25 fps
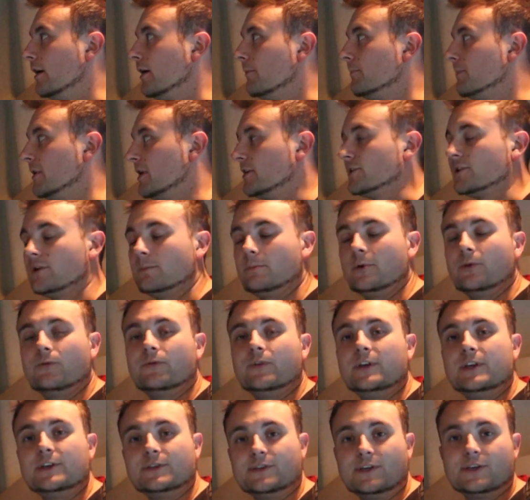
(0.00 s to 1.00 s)
picks up
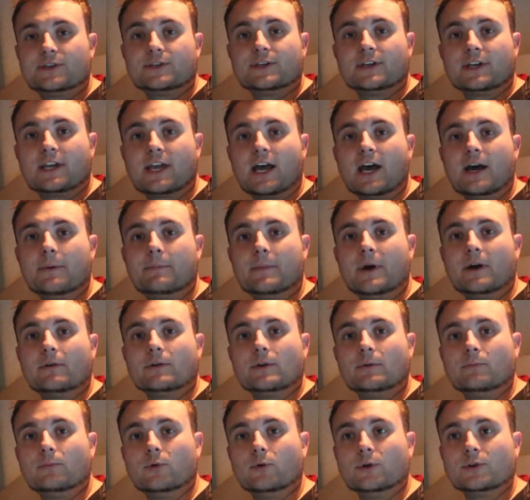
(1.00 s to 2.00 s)
off the existing cab
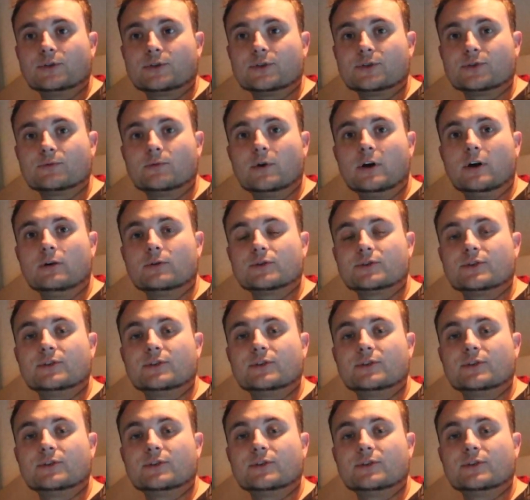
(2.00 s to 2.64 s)
mounting points as well,